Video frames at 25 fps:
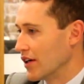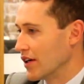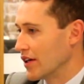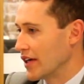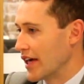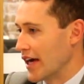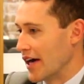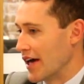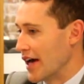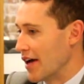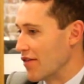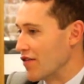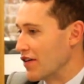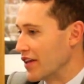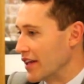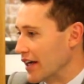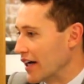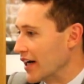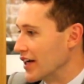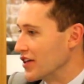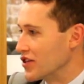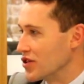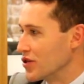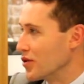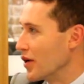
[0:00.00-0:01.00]
everything
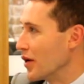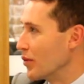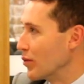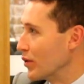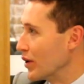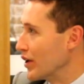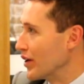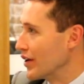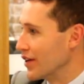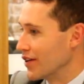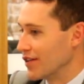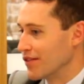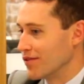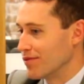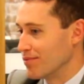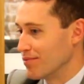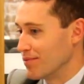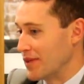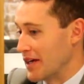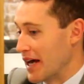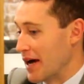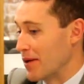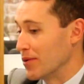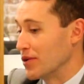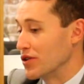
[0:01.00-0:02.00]
I do I wouldn't
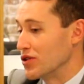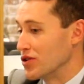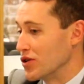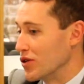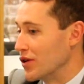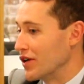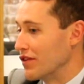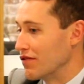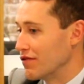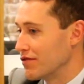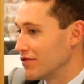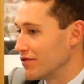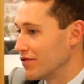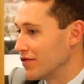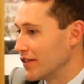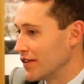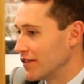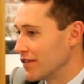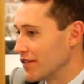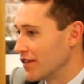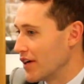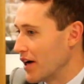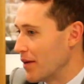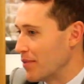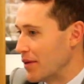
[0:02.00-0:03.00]
be able to do it if
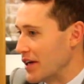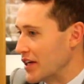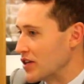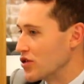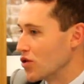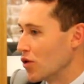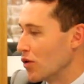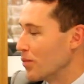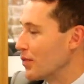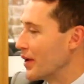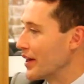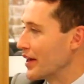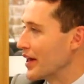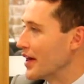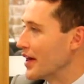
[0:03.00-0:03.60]
I've been taught by